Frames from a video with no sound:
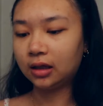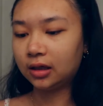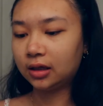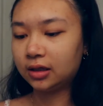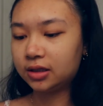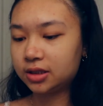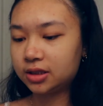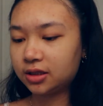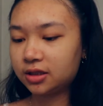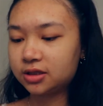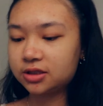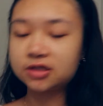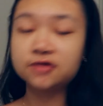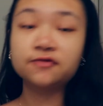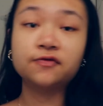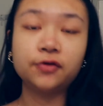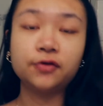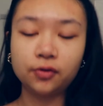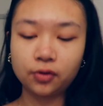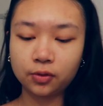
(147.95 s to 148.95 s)
and this
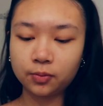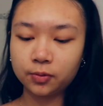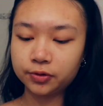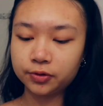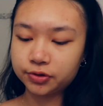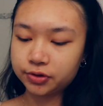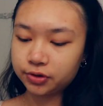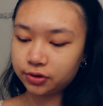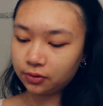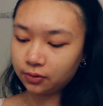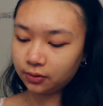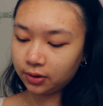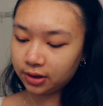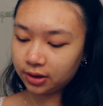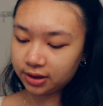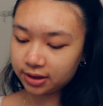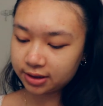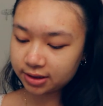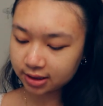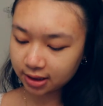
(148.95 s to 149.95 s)
is for normal to
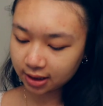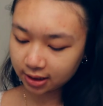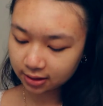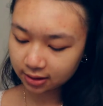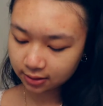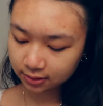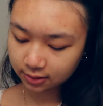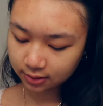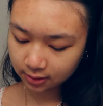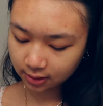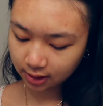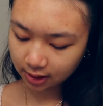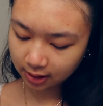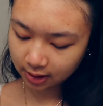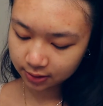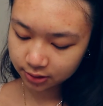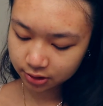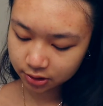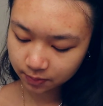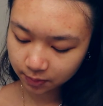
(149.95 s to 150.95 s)
oily skin,
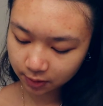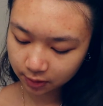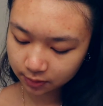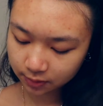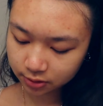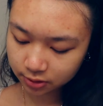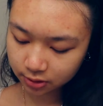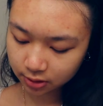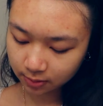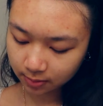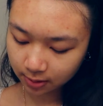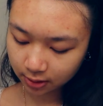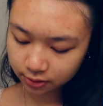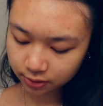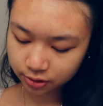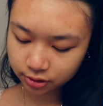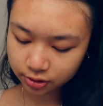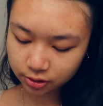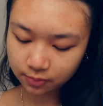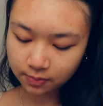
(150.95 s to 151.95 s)
and I just put
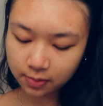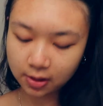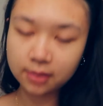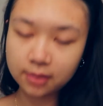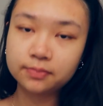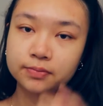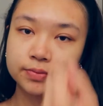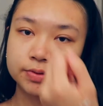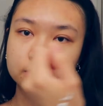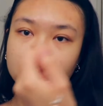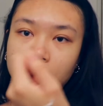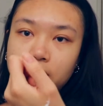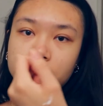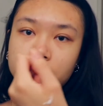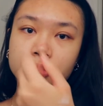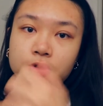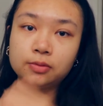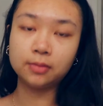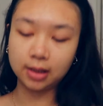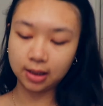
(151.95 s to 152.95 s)
about 2 pumps
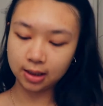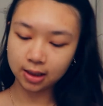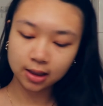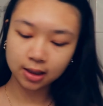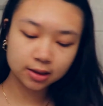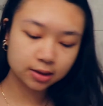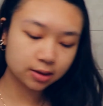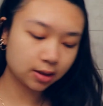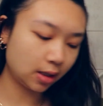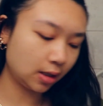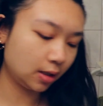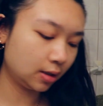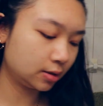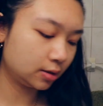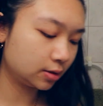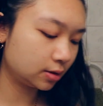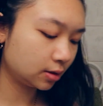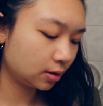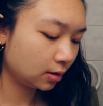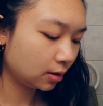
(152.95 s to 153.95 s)
onto my hand
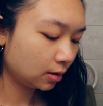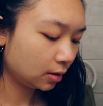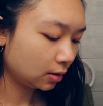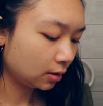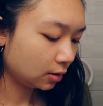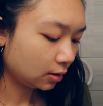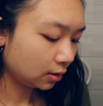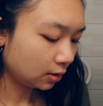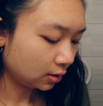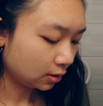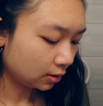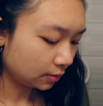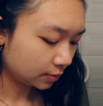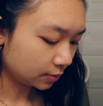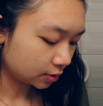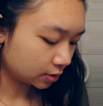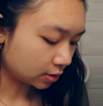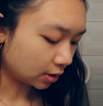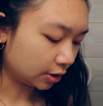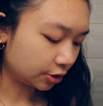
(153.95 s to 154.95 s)
and
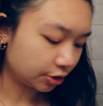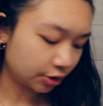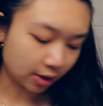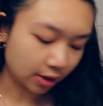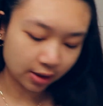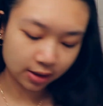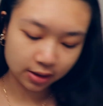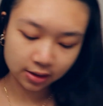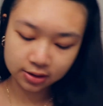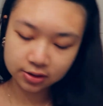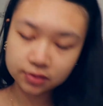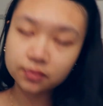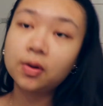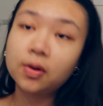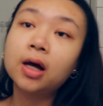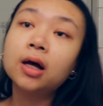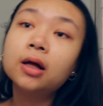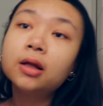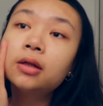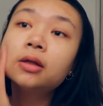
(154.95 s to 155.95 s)
massage that in as
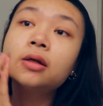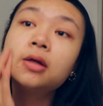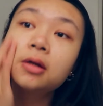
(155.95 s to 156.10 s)
well.